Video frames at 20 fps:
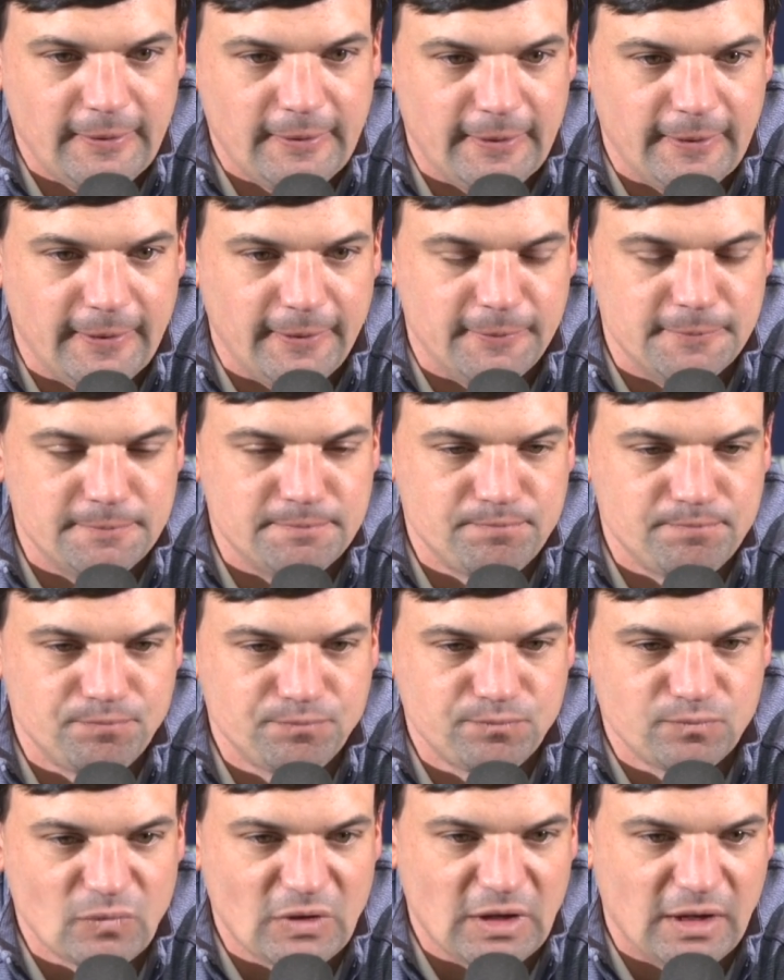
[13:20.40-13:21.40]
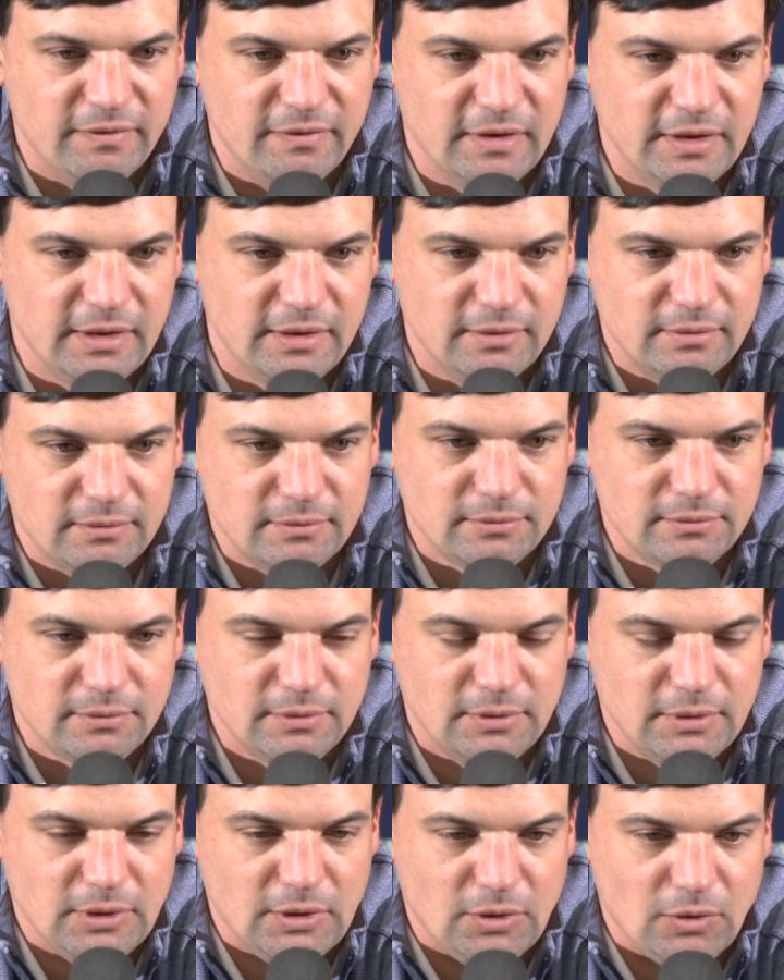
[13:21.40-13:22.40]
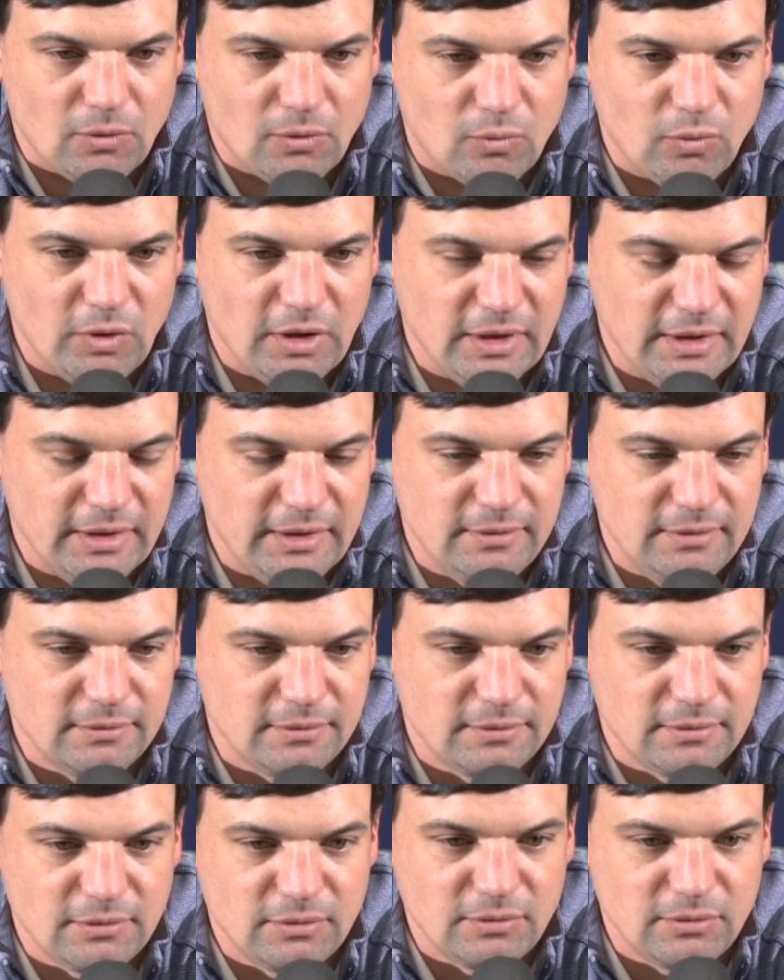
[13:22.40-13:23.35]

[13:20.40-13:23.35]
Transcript: And then, really,